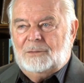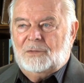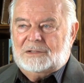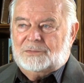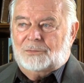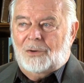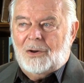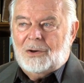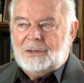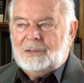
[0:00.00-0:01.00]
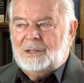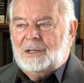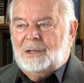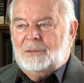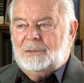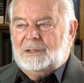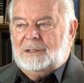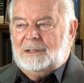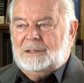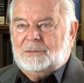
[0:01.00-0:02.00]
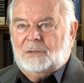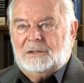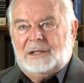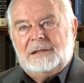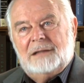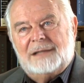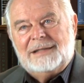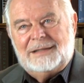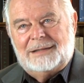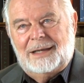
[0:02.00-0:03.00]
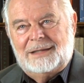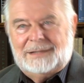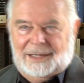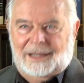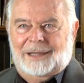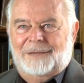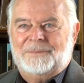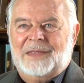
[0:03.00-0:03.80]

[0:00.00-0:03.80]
What's wrong is what he doesn't say.